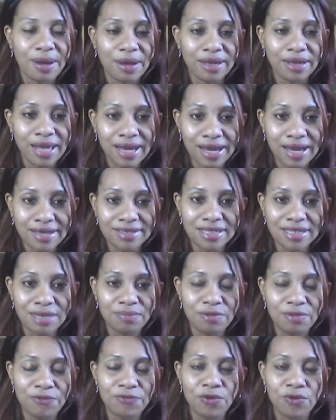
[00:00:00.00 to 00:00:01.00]
Like I
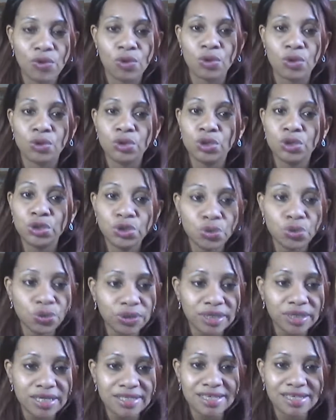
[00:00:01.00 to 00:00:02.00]
said before, you
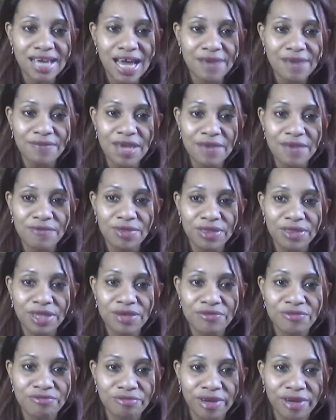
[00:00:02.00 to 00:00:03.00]
don't need to have
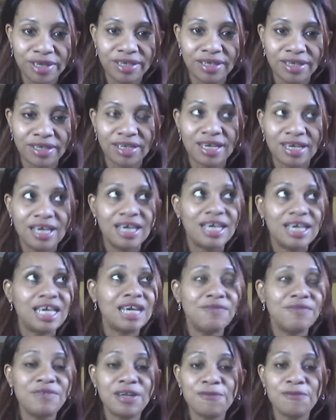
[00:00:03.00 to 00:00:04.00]
everything ready.
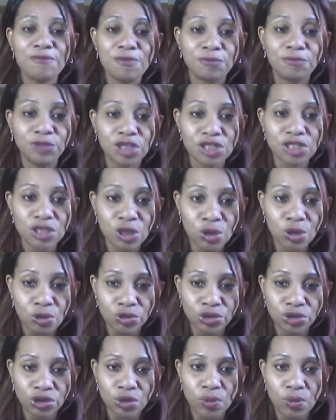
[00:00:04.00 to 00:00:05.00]
Even if you've just
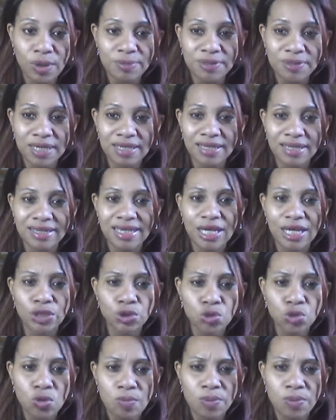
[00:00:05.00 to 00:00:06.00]
launched your website and there are
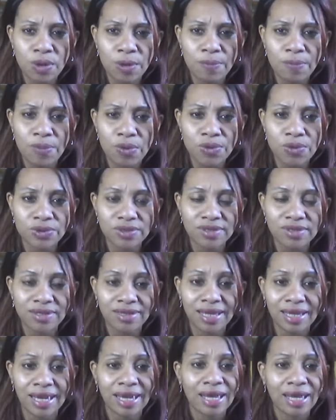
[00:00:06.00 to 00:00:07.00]
two blog posts in
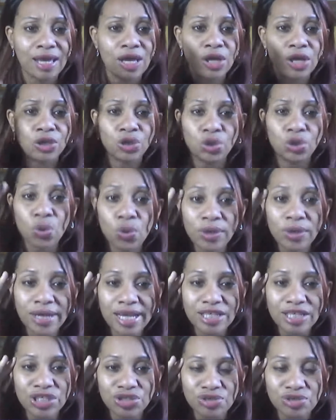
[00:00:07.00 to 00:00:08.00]
there, don't
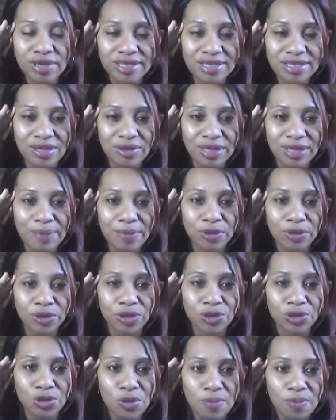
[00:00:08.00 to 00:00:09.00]
get stressed out about
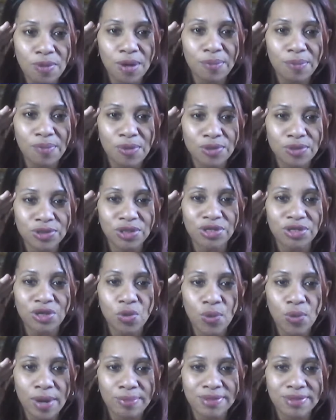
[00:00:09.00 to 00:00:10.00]
the two blog posts on your
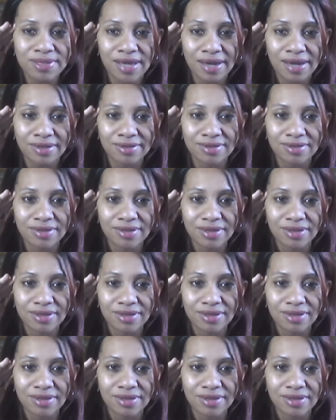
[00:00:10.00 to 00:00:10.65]
website,